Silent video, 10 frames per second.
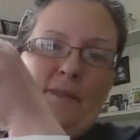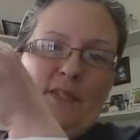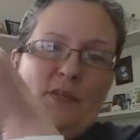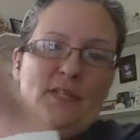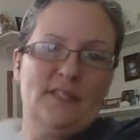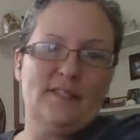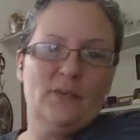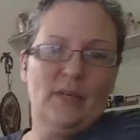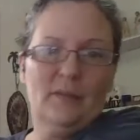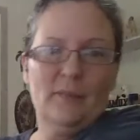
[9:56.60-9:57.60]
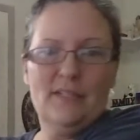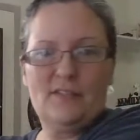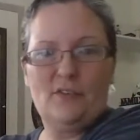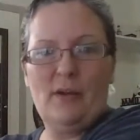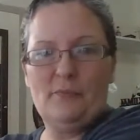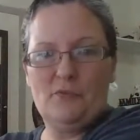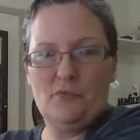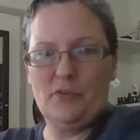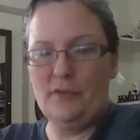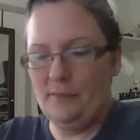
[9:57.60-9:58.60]
So this is going in my scrap
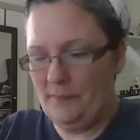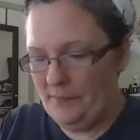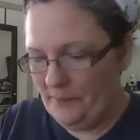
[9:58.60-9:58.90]
drawer.